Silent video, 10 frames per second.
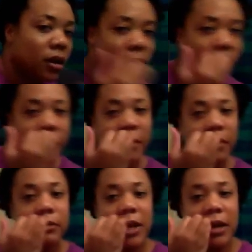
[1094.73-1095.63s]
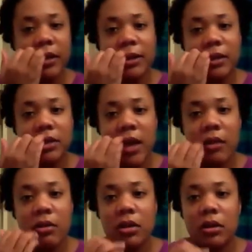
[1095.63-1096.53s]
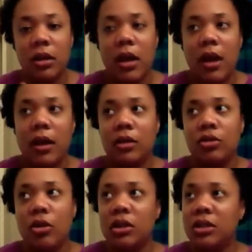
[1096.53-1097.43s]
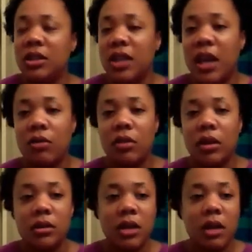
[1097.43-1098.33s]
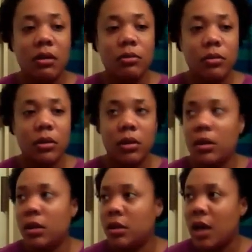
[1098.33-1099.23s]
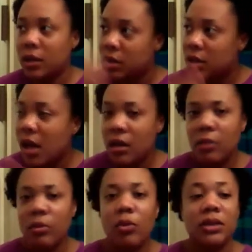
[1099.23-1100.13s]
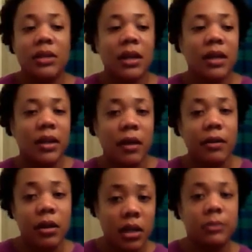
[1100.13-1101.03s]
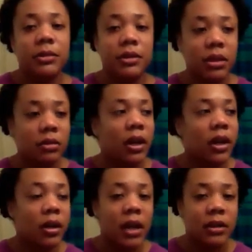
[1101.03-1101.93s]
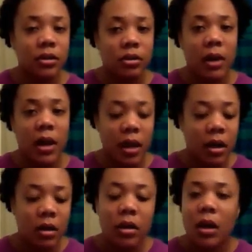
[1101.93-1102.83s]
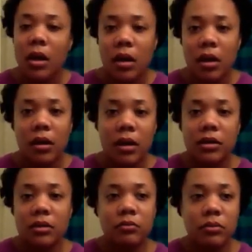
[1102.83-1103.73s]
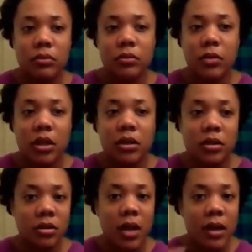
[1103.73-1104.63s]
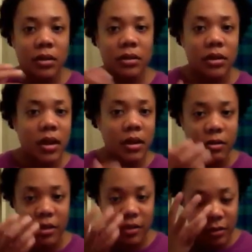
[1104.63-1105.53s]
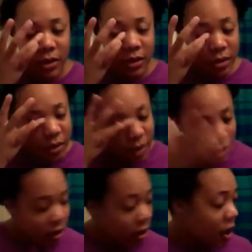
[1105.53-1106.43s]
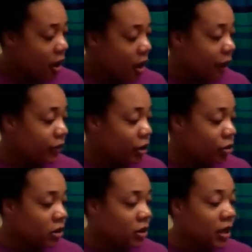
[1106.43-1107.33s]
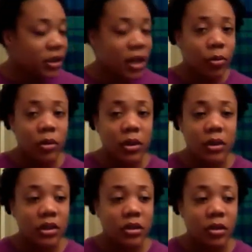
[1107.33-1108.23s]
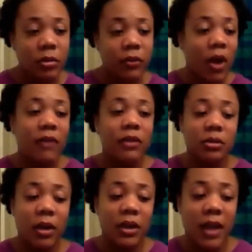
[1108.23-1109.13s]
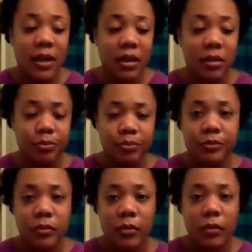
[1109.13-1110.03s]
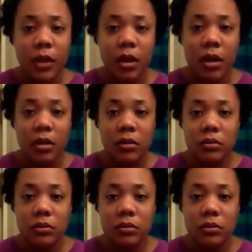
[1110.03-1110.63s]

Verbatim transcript: normally when I get out the shower, you know, it's detangled in the shower and I detangle it. But once I get out and come to sit right here to actually do my hair, it's it's not as detangled as it was in the shower. After using that shampoo and conditioner before I even sprayed that in, it